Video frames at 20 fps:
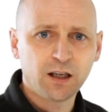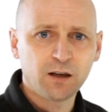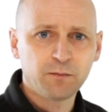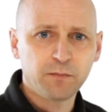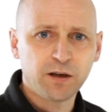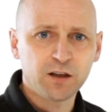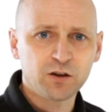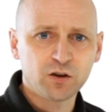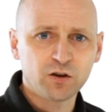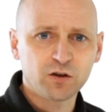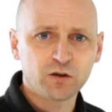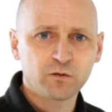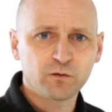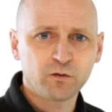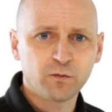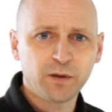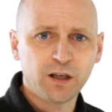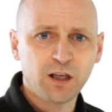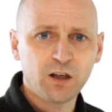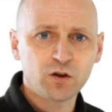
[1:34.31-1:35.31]
measures
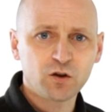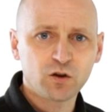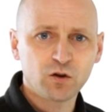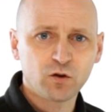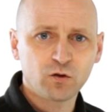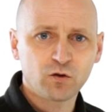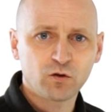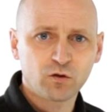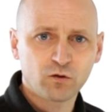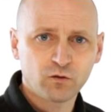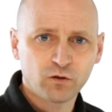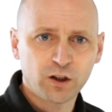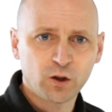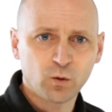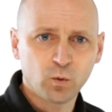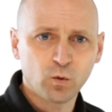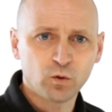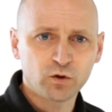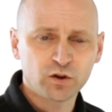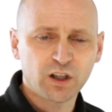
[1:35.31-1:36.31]
from 1
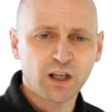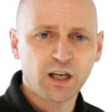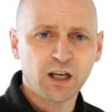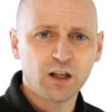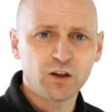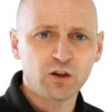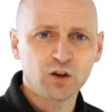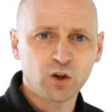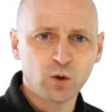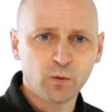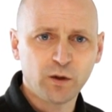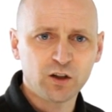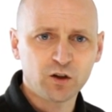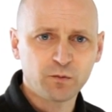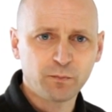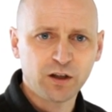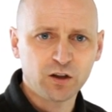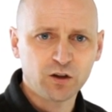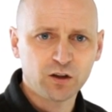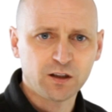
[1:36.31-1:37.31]
3/4 and 2
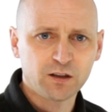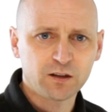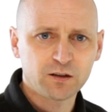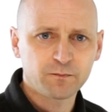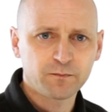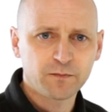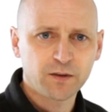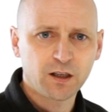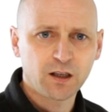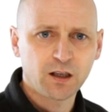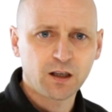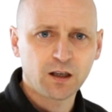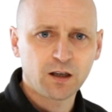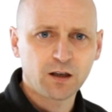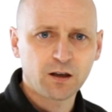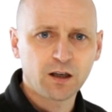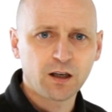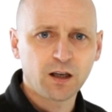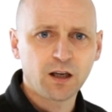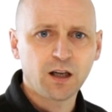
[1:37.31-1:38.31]
inch pitches.
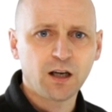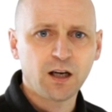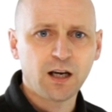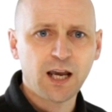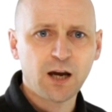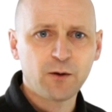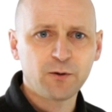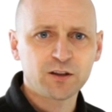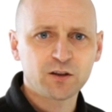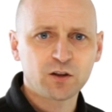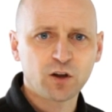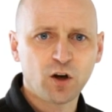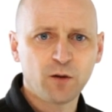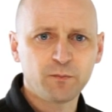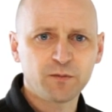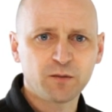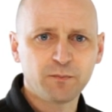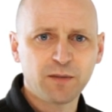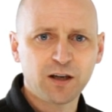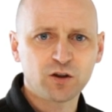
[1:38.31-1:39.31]
Now it's time
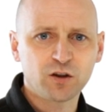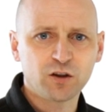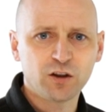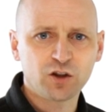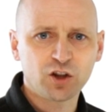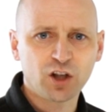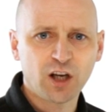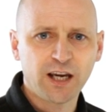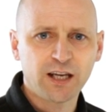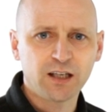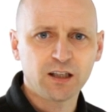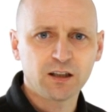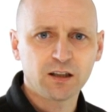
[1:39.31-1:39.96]
to measure the chain.